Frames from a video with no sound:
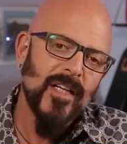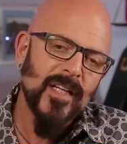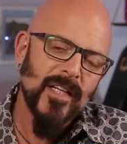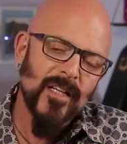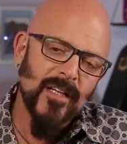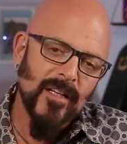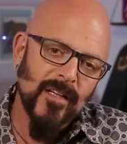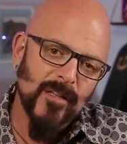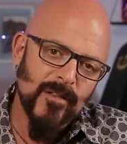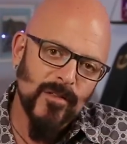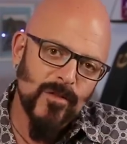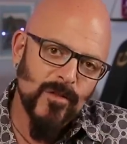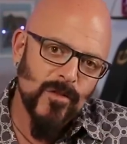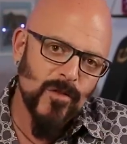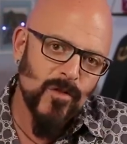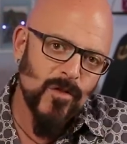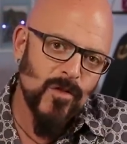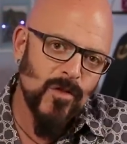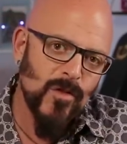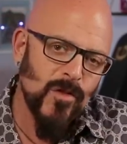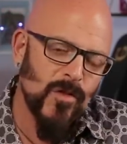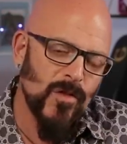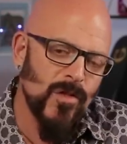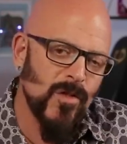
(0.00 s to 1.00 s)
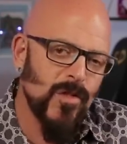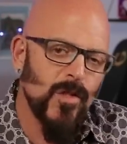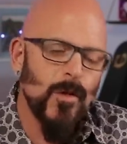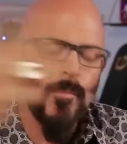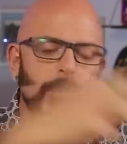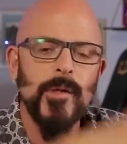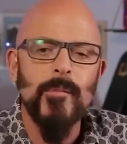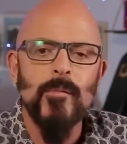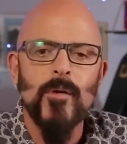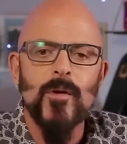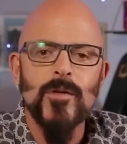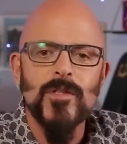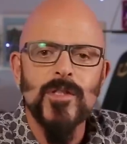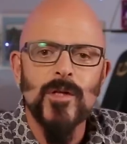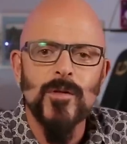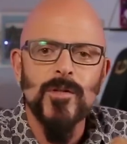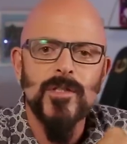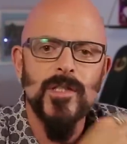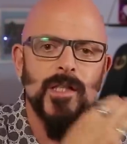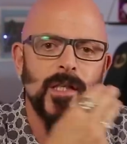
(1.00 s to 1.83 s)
and all Zoomy Mojo